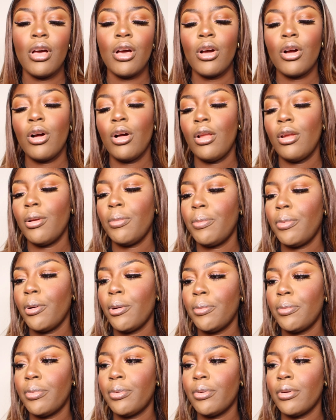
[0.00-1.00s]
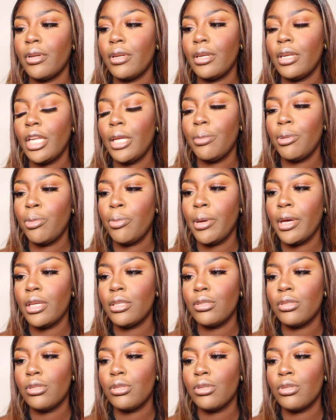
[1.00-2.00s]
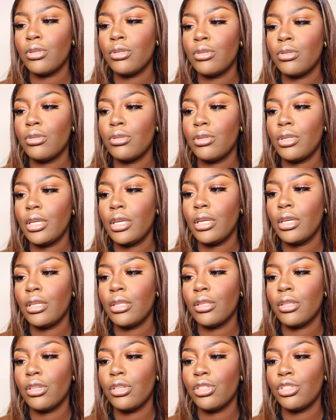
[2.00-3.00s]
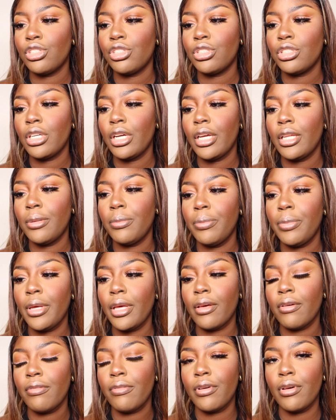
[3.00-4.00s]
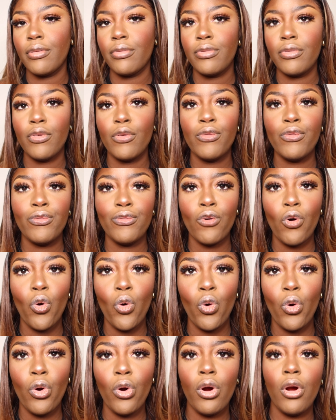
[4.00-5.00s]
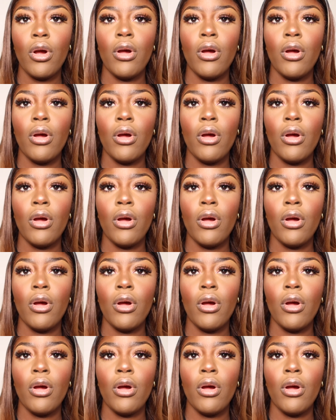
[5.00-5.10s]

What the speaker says: Colourpop lip pencil in the shade BFF 4.